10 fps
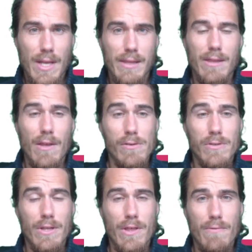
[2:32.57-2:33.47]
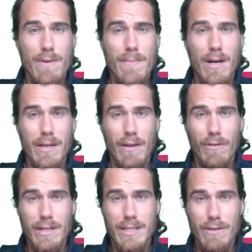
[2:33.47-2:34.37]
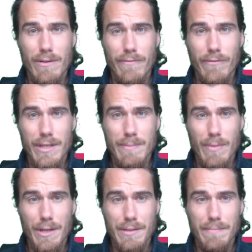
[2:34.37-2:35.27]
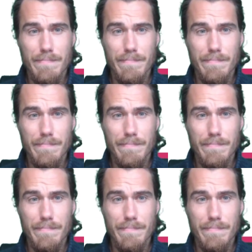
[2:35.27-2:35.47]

And those are the 3 marking criteria for this part.